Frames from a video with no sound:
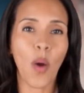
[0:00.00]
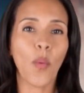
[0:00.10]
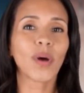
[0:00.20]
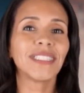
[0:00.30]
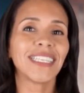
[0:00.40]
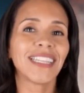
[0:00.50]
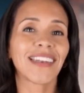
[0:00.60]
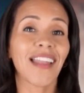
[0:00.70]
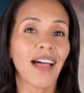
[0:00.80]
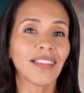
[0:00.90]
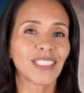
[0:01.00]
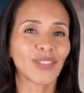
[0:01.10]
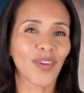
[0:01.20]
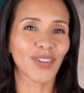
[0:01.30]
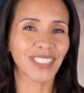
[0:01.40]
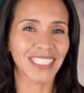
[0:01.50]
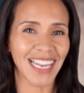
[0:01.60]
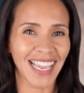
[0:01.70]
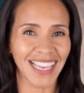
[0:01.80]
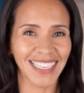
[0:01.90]
What's in the Knowledge Vault
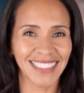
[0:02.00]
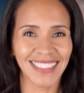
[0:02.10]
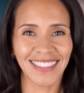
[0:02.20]
today?